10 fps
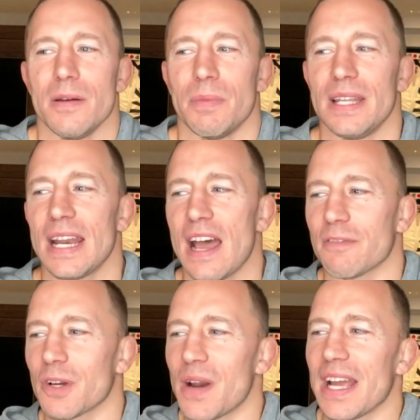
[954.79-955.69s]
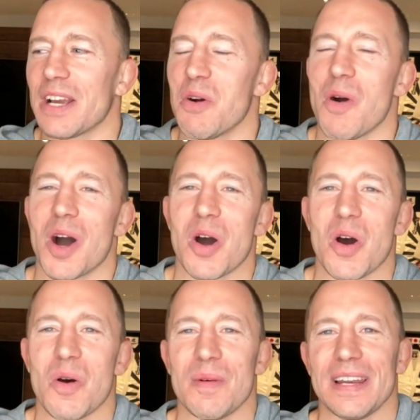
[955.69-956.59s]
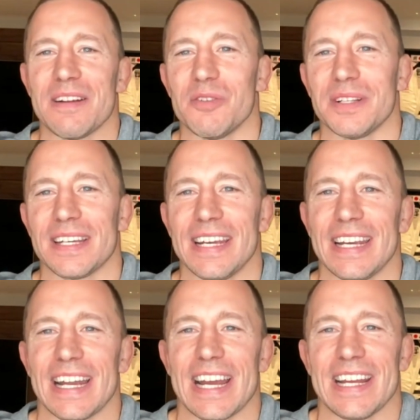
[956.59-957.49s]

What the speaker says: But then after I go home and everything, and